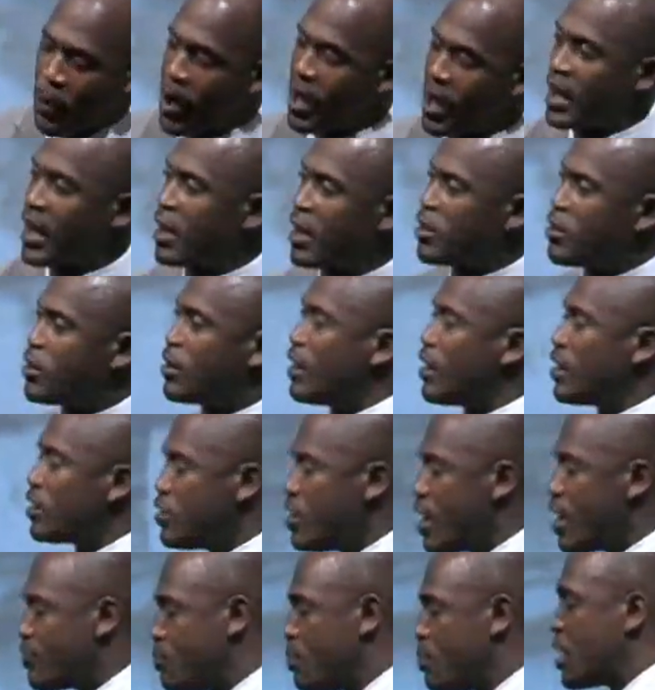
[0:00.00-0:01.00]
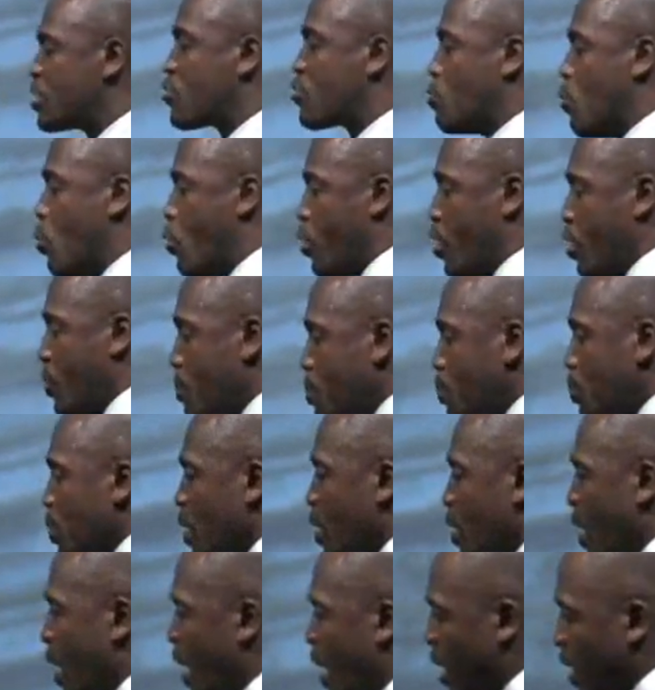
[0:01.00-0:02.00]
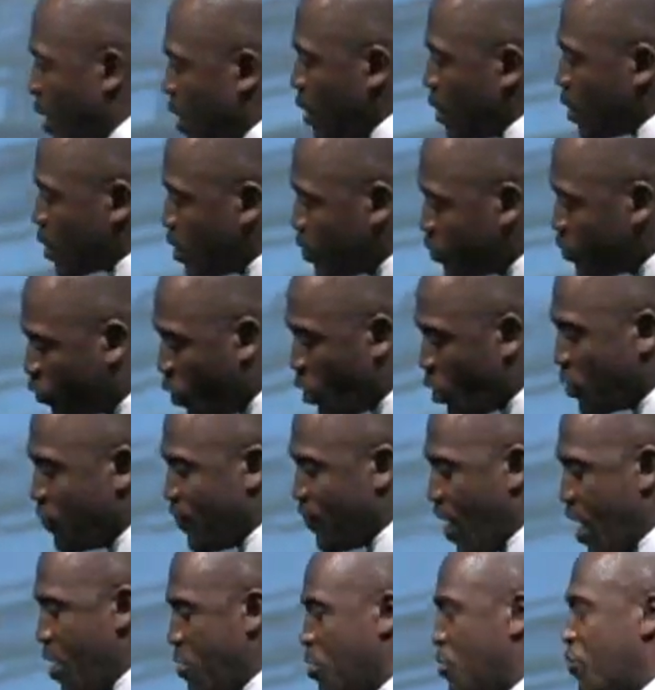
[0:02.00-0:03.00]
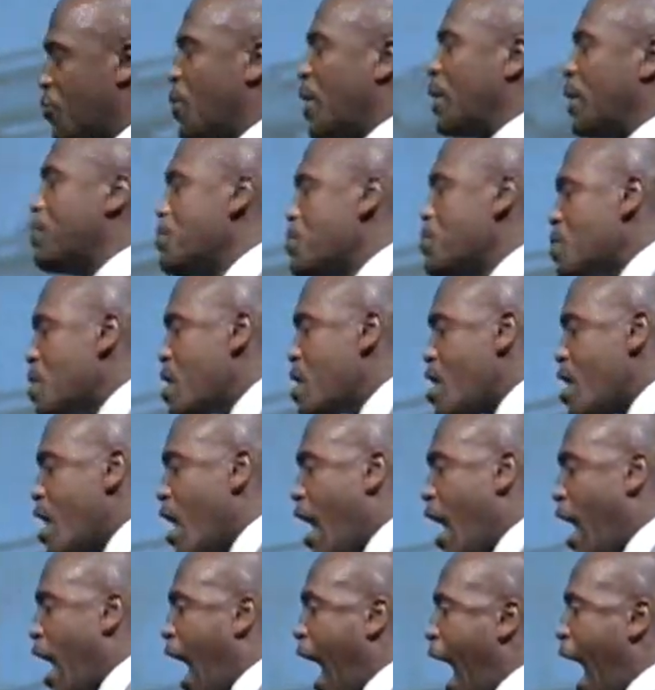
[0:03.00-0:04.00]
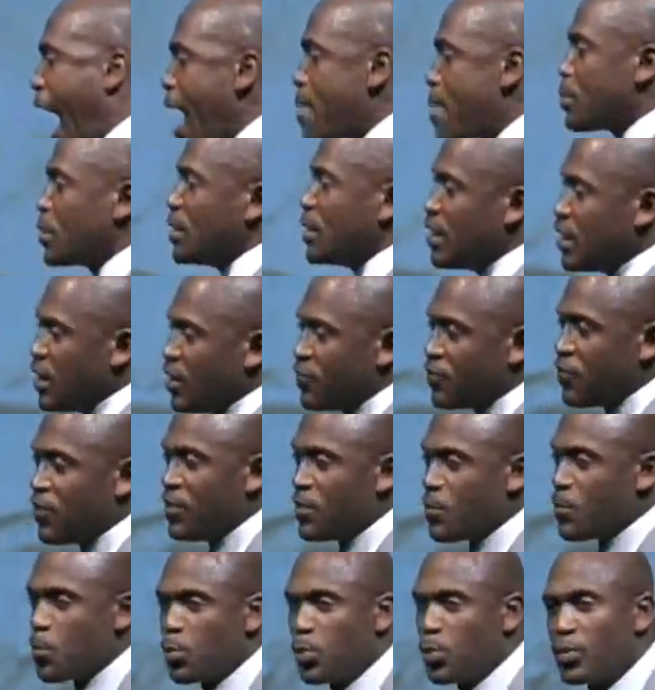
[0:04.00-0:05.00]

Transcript: you probably you have much more controlled environments, but I believe